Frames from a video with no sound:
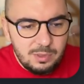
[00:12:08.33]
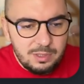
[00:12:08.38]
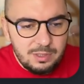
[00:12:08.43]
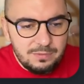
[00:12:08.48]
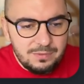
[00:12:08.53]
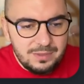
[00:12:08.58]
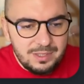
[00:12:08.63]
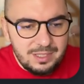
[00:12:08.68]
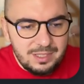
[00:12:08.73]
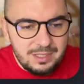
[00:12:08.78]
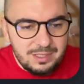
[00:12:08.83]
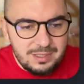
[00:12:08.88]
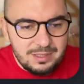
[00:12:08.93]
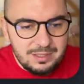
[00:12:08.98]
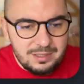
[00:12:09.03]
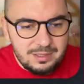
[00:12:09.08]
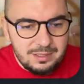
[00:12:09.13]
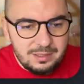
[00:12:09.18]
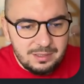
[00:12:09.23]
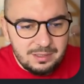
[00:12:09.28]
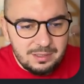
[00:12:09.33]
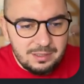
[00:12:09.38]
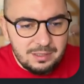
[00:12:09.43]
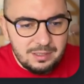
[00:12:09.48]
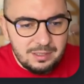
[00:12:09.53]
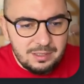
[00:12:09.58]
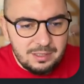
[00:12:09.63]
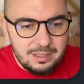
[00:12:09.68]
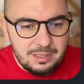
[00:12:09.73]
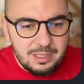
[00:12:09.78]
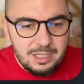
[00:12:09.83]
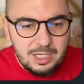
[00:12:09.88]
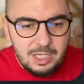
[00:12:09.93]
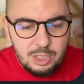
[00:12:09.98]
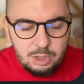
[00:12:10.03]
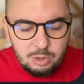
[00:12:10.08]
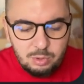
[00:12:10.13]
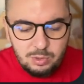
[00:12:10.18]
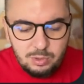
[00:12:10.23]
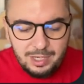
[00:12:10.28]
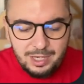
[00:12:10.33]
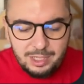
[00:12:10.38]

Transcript: of these to